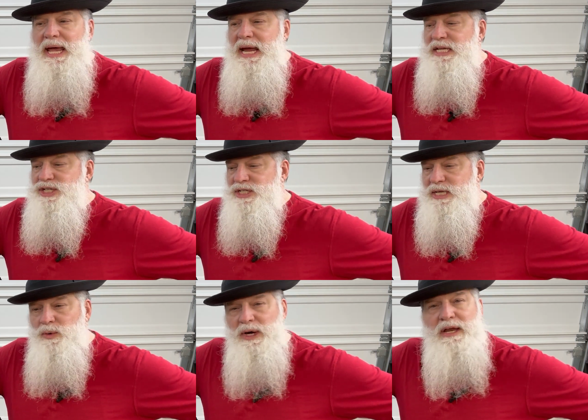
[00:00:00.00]
It's
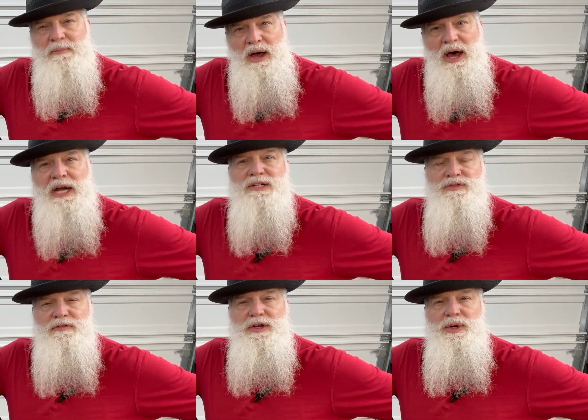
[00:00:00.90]
just I want to give my honest
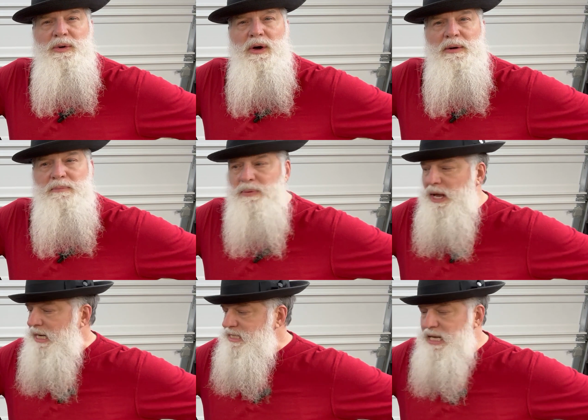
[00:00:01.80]
review on
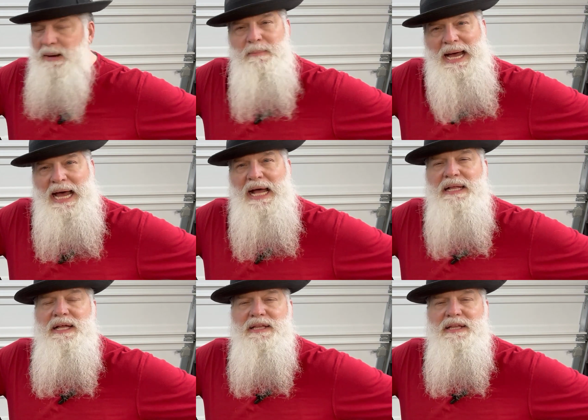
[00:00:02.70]
products that I buy